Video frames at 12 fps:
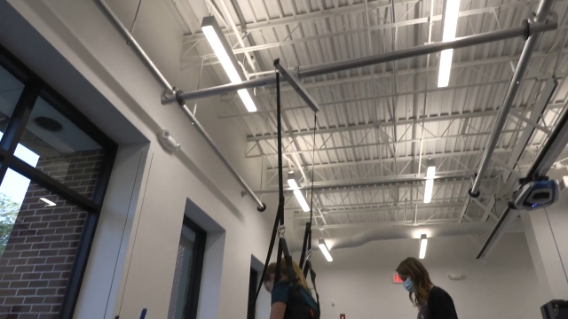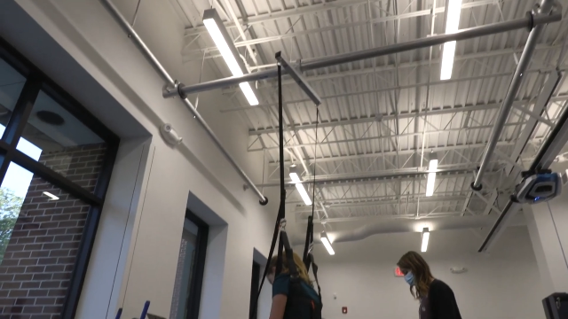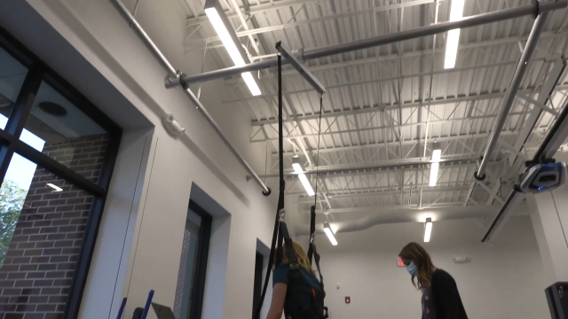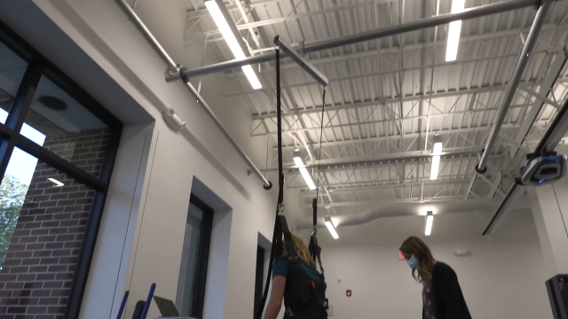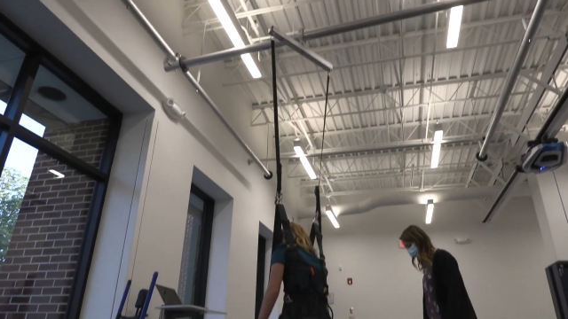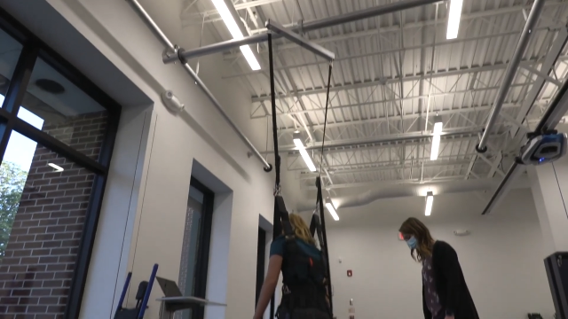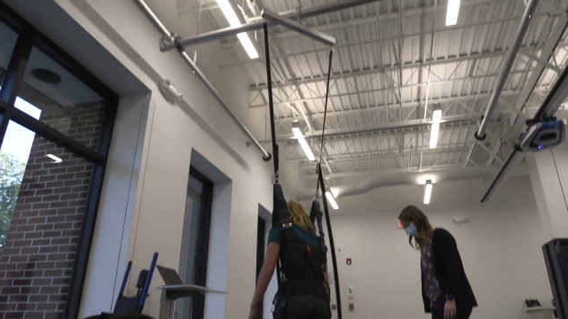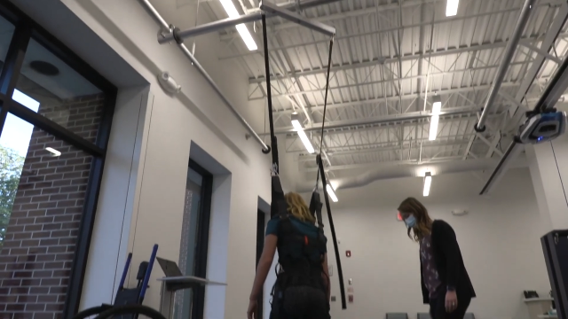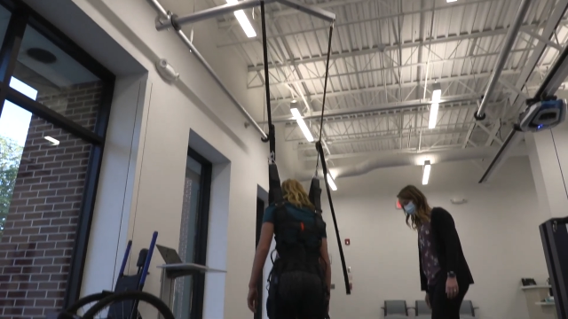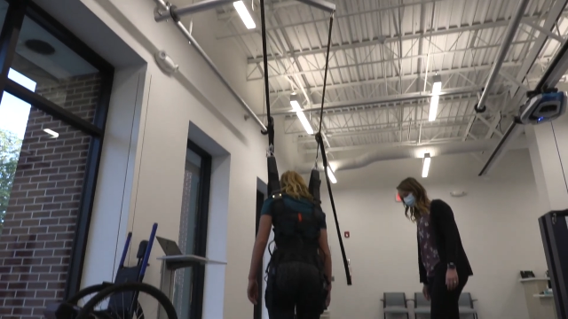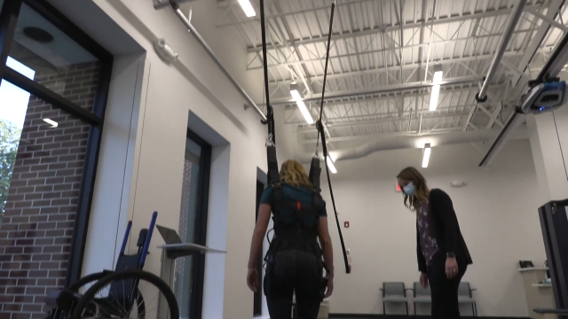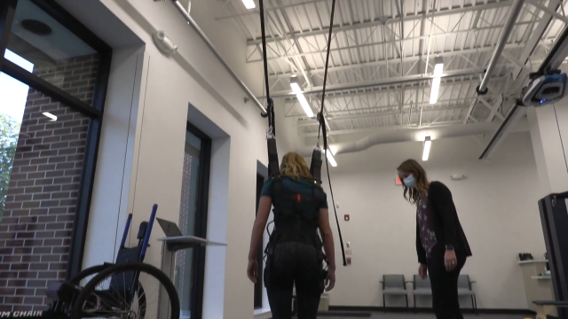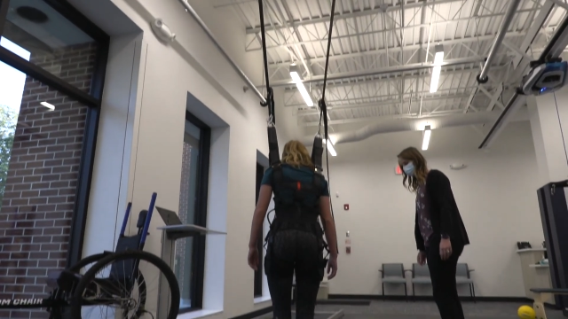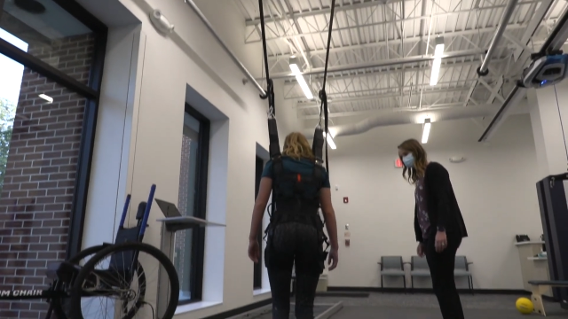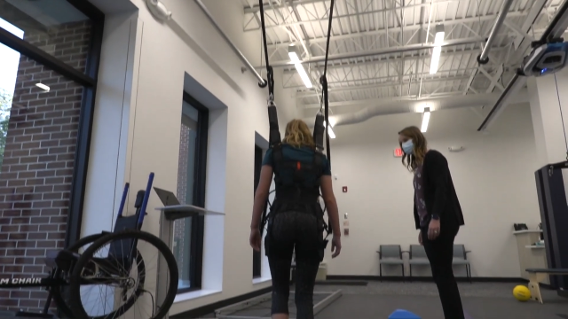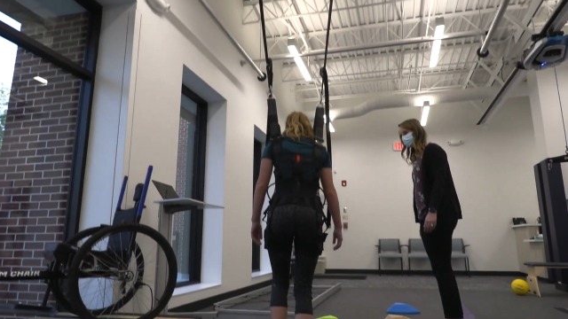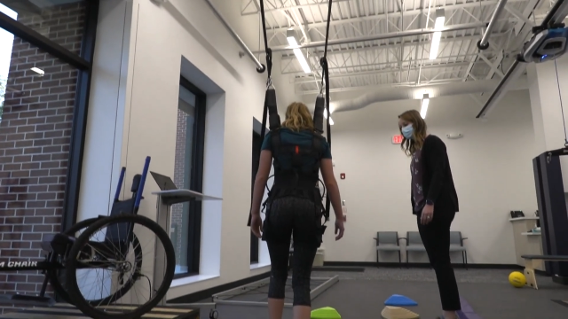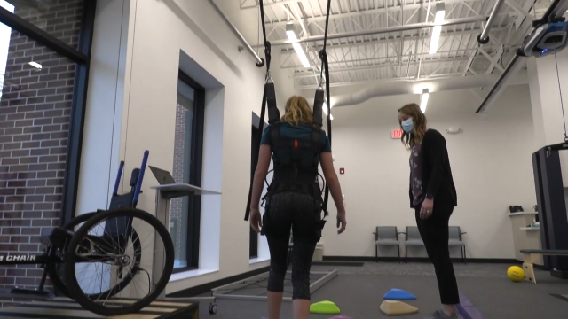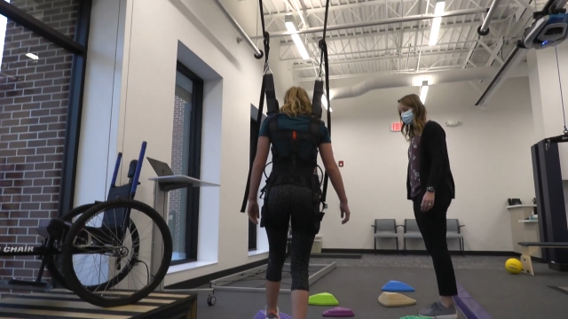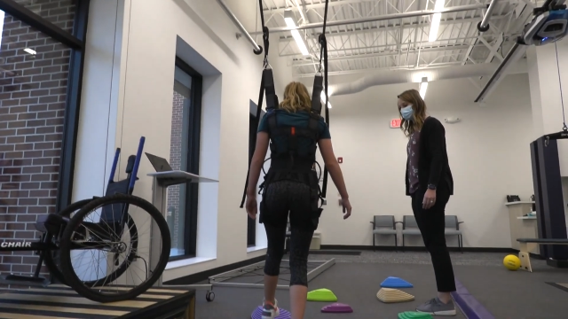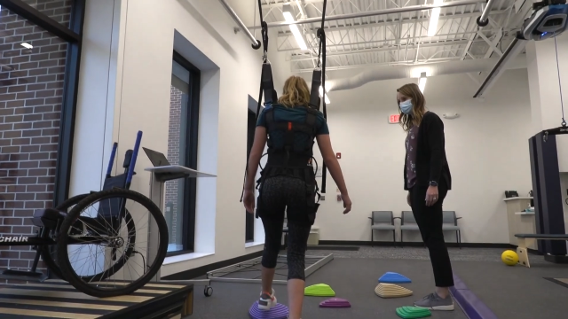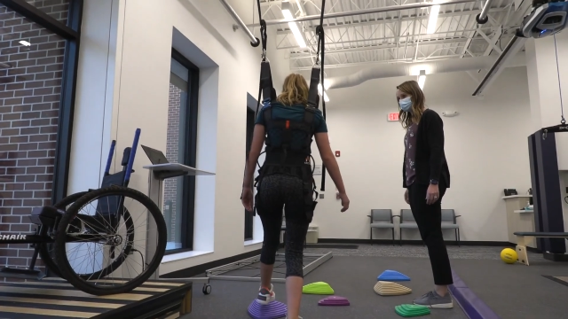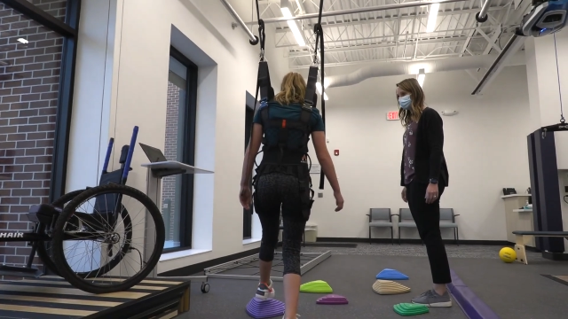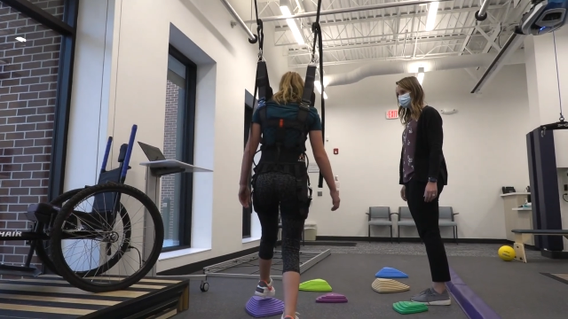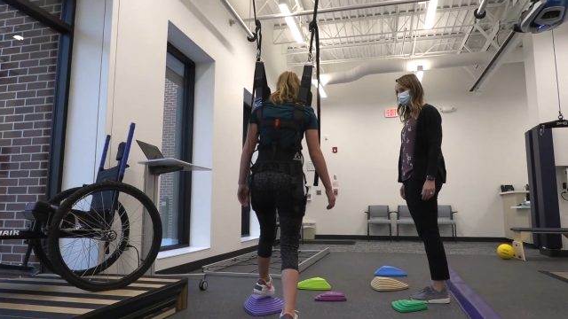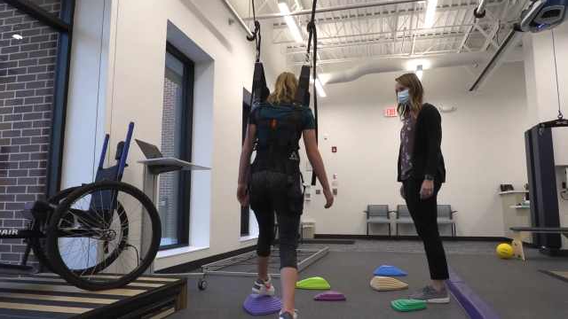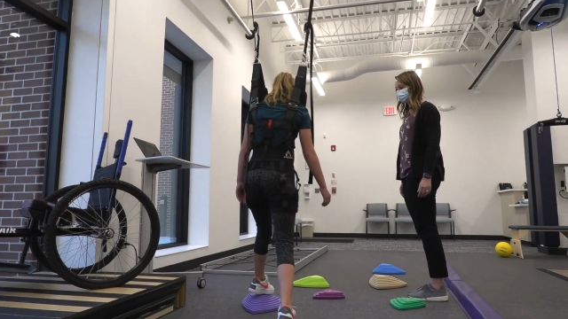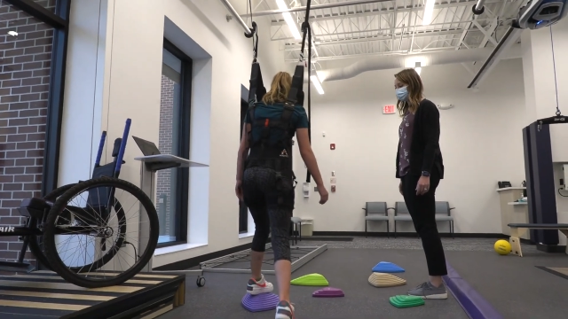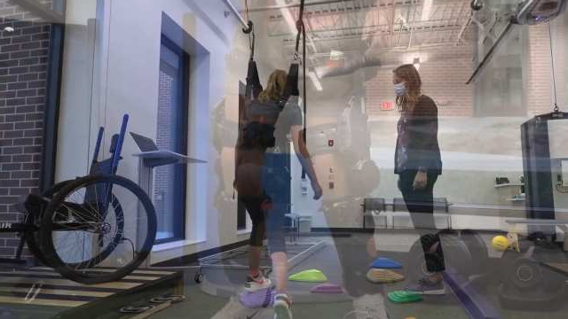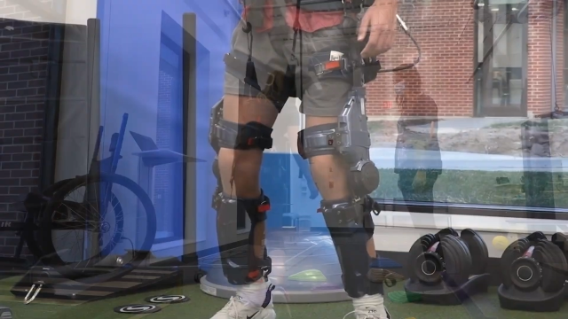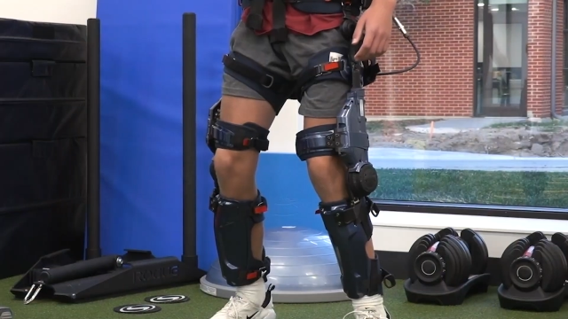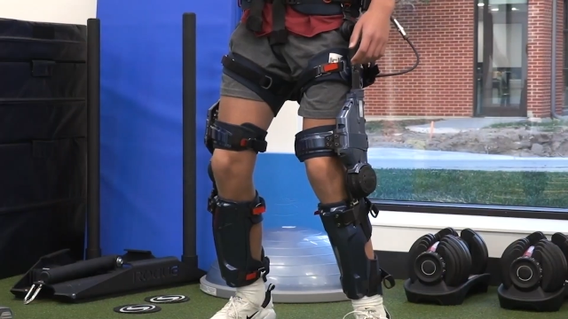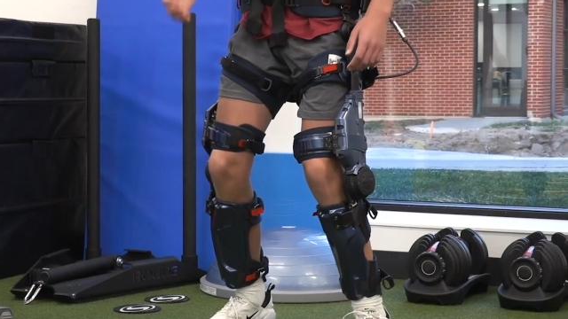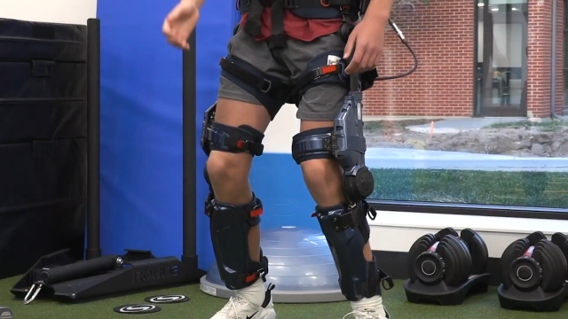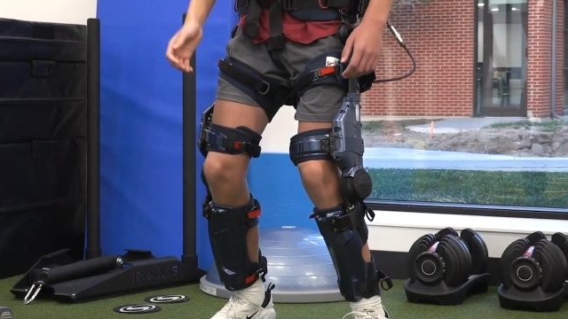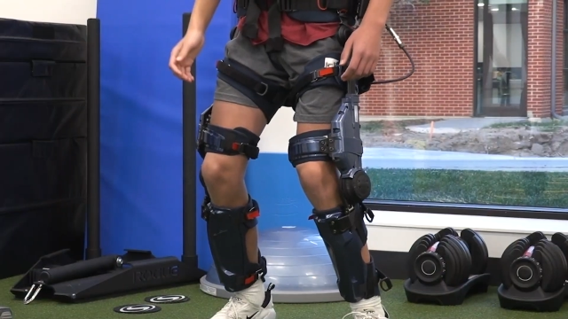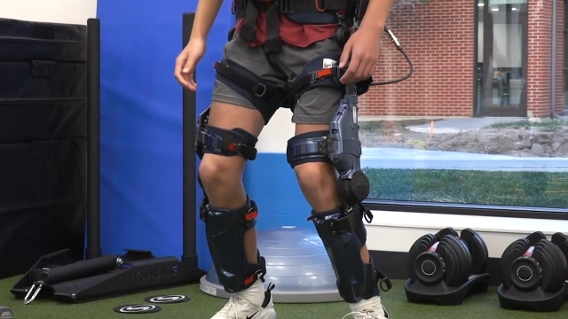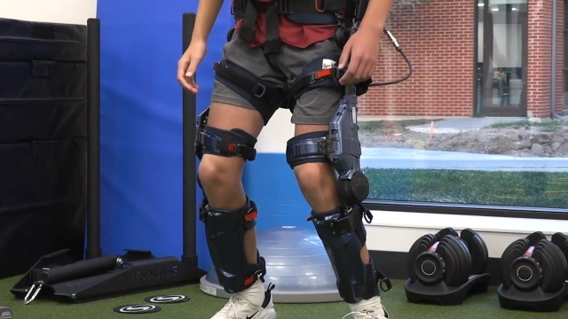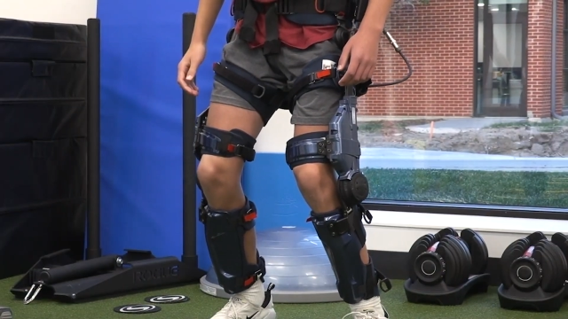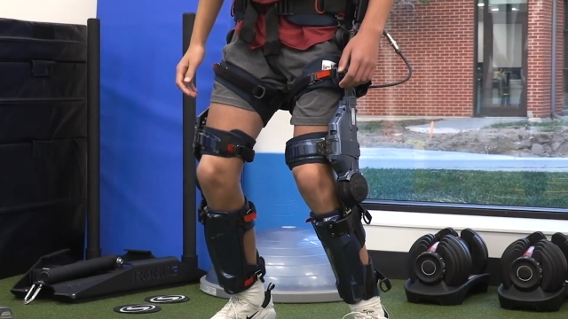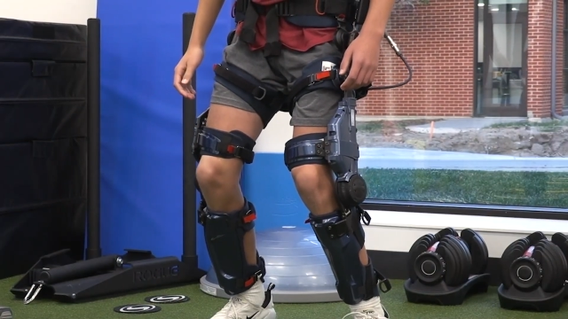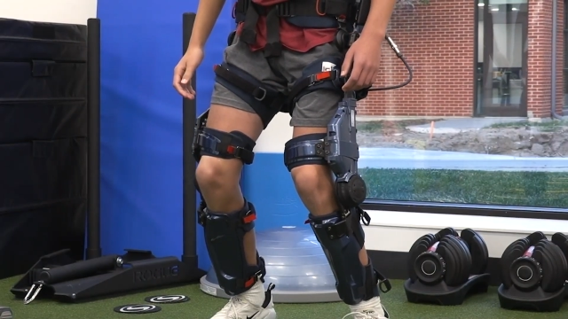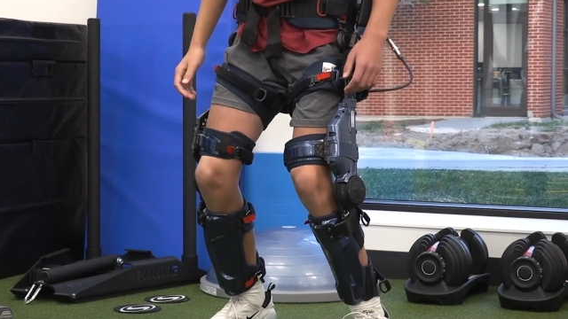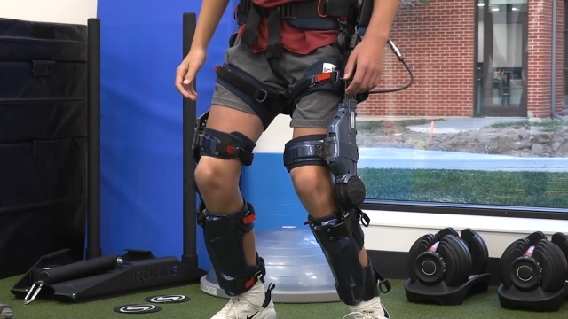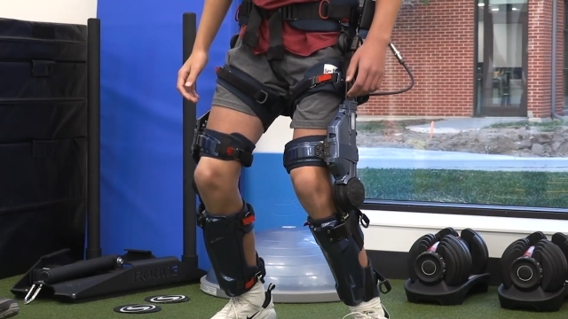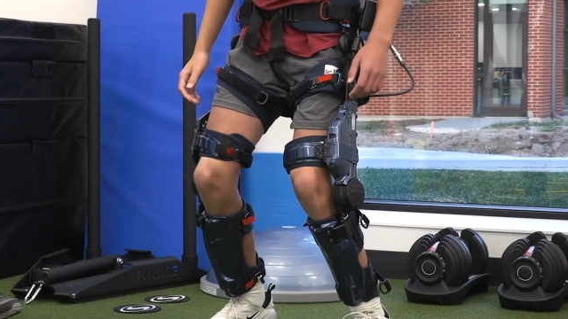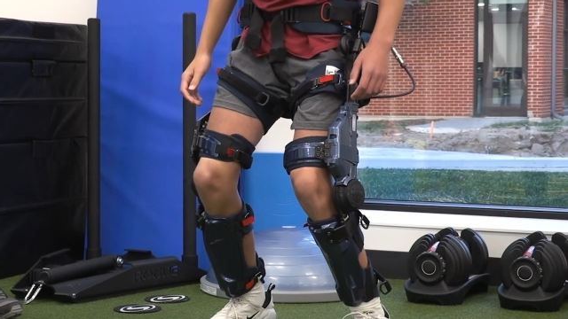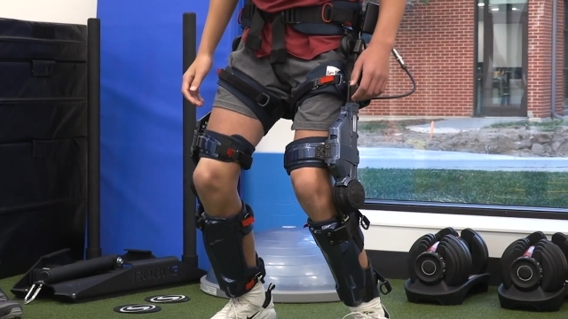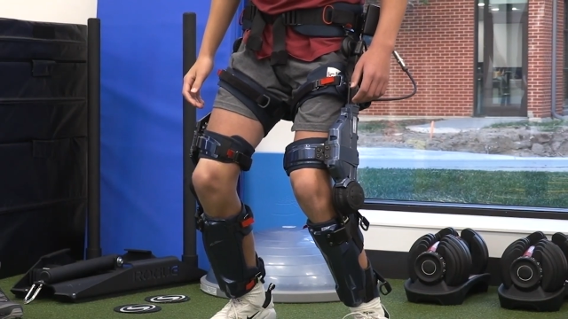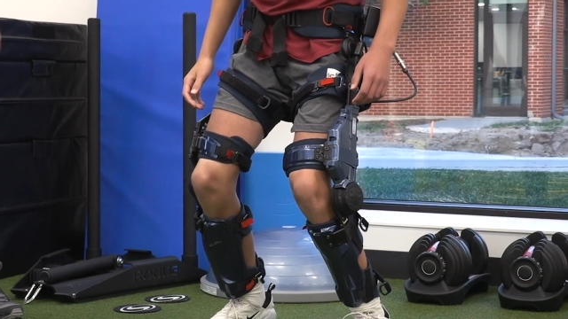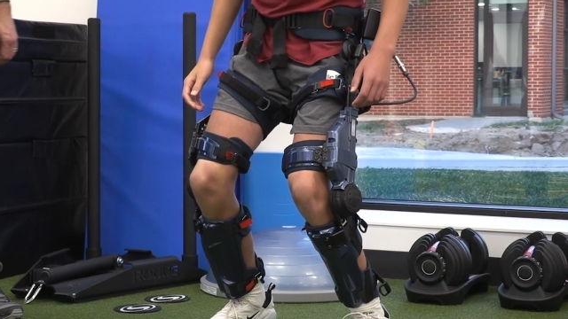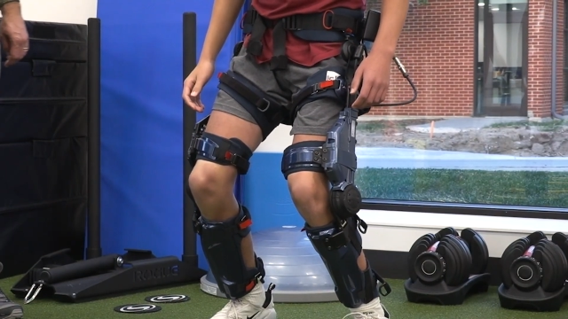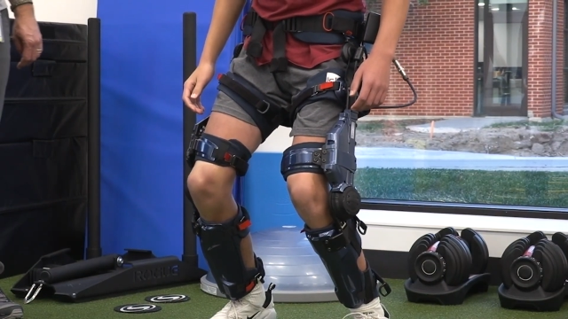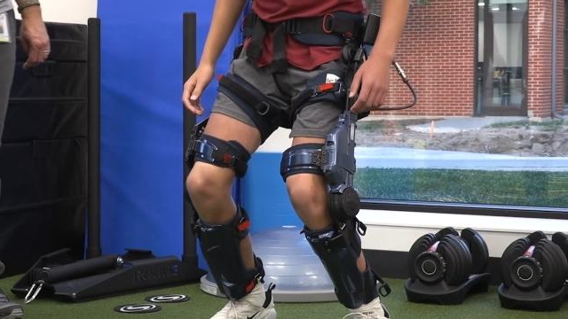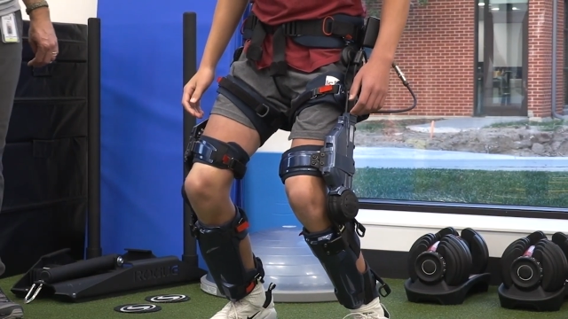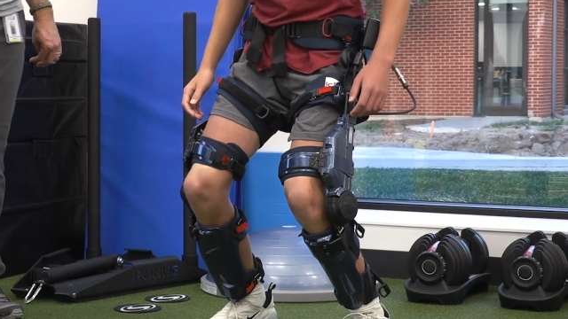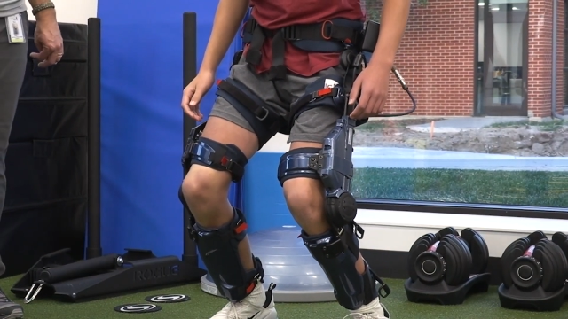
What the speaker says: No face is visible, so there are no lips to read.